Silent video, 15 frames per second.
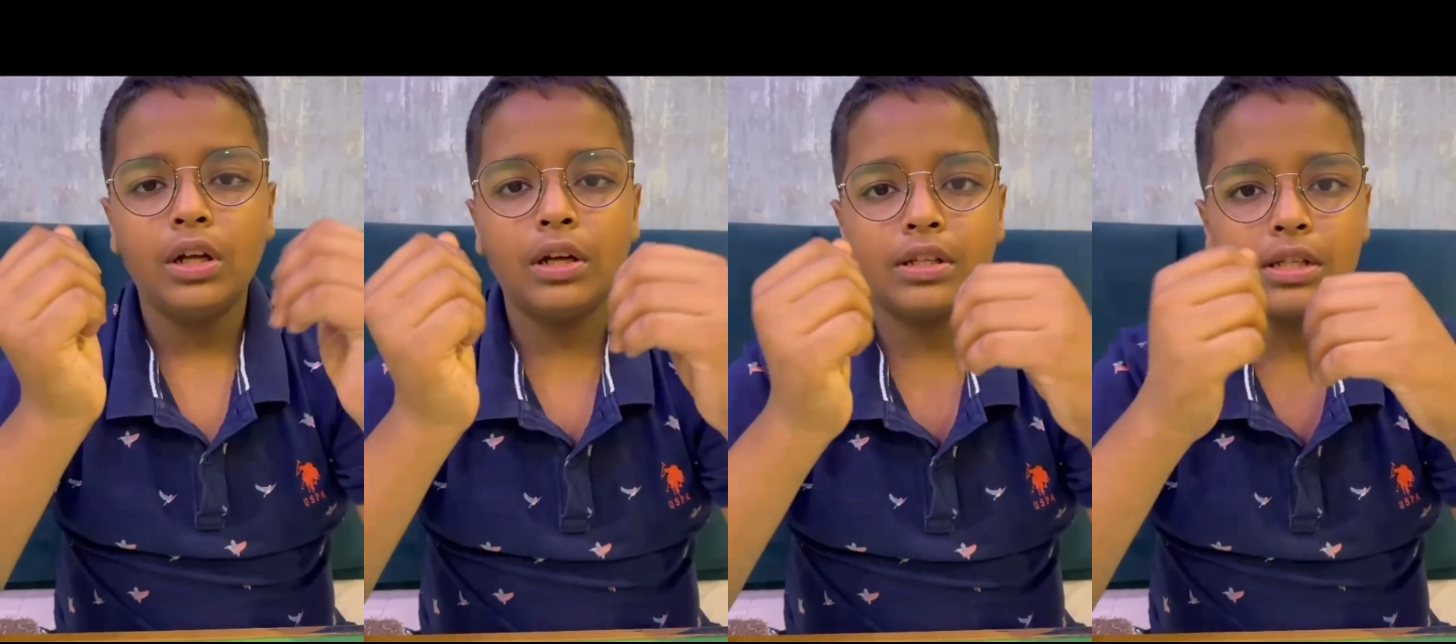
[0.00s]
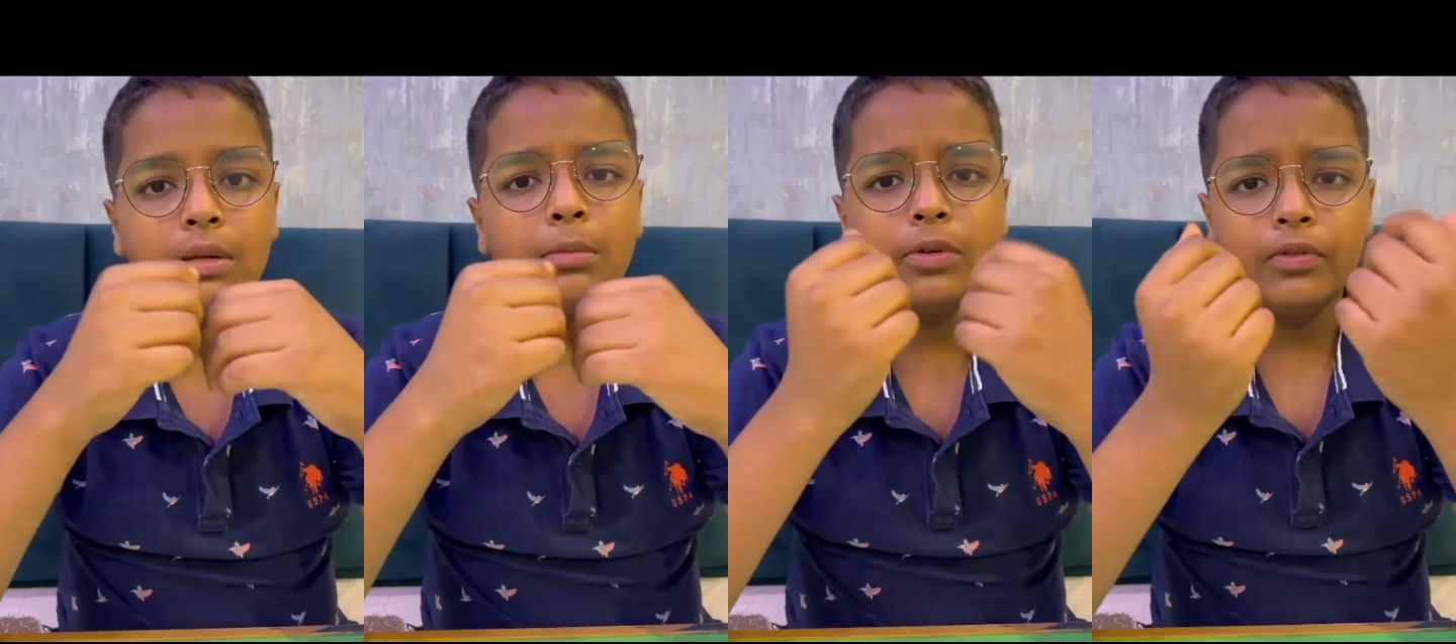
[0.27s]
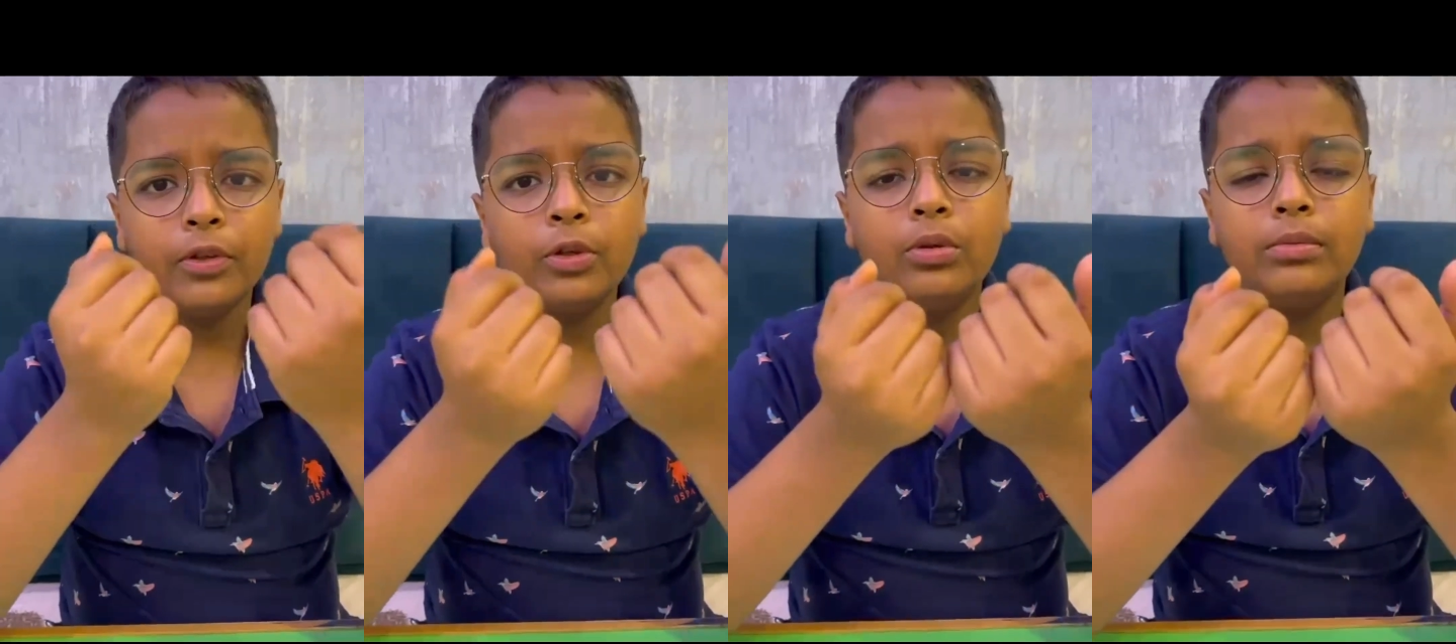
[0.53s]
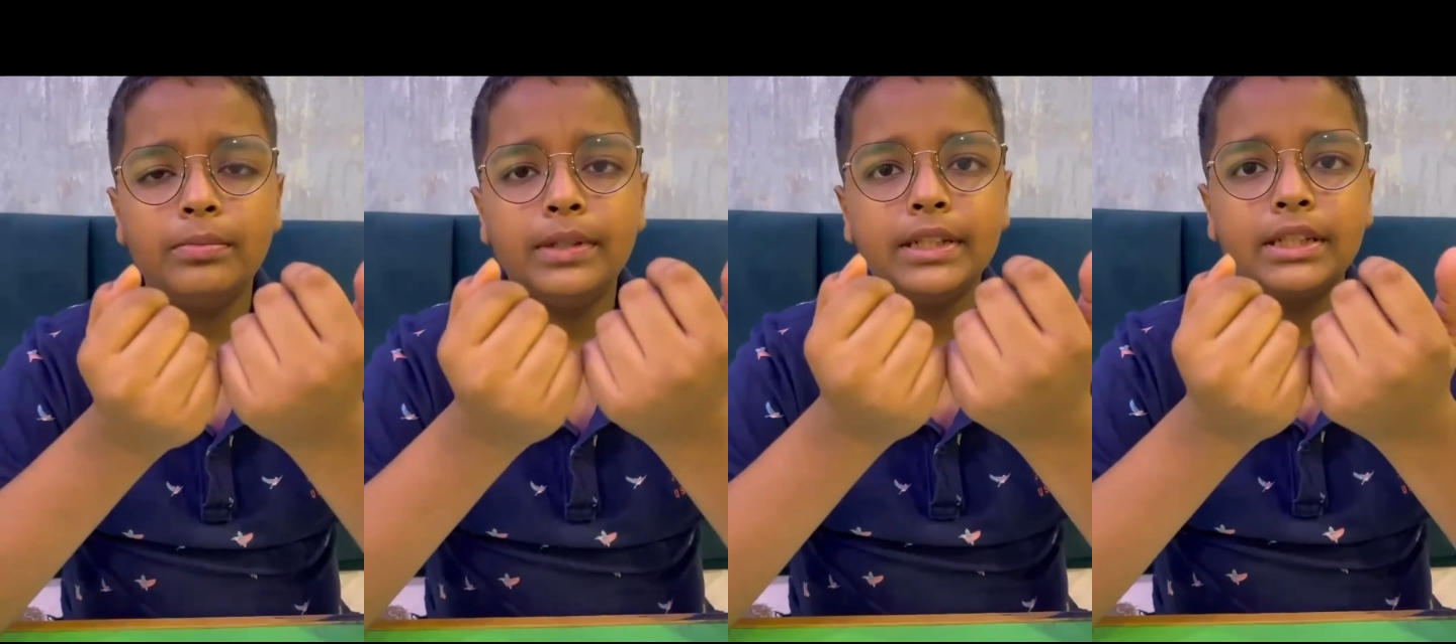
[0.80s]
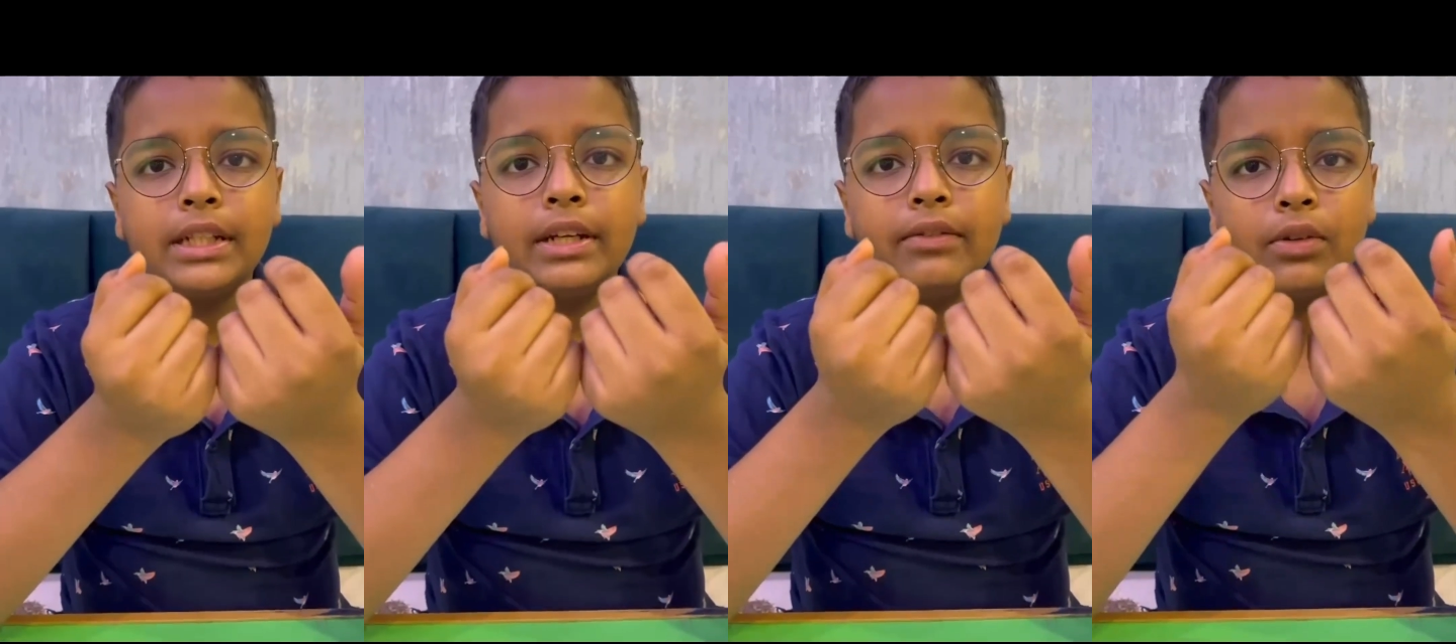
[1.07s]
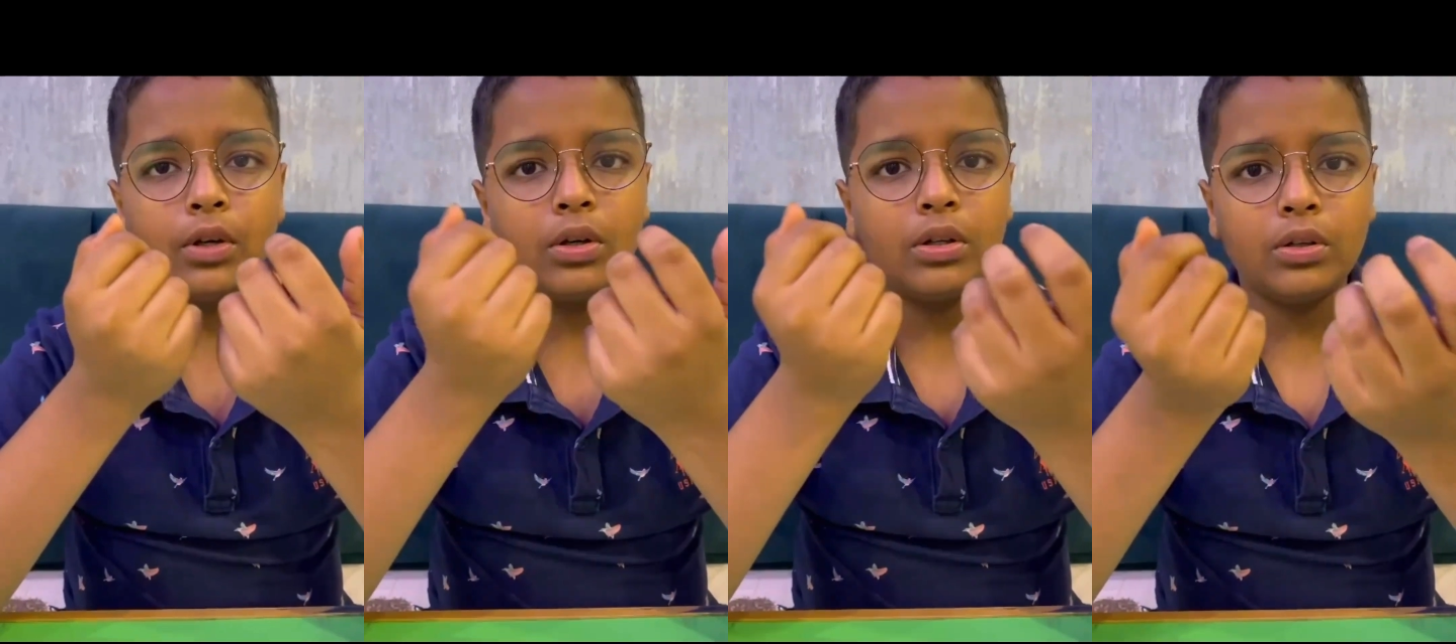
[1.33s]
Some of you must have
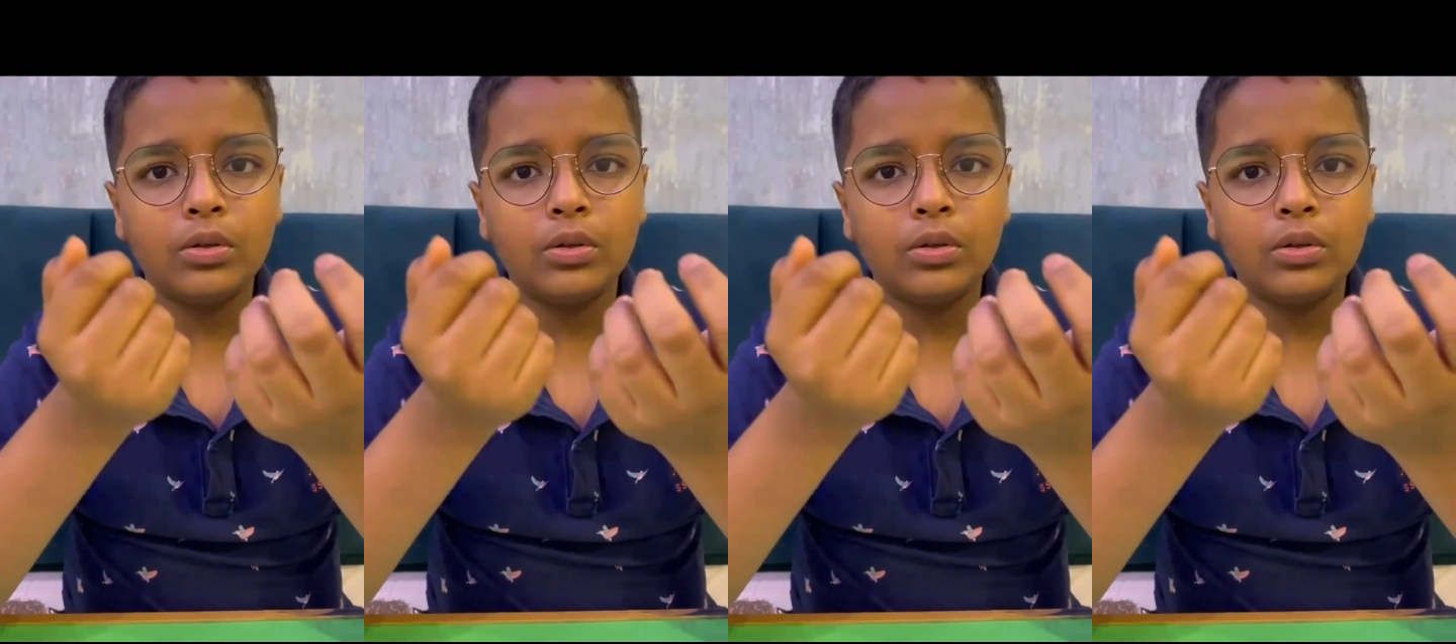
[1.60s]
not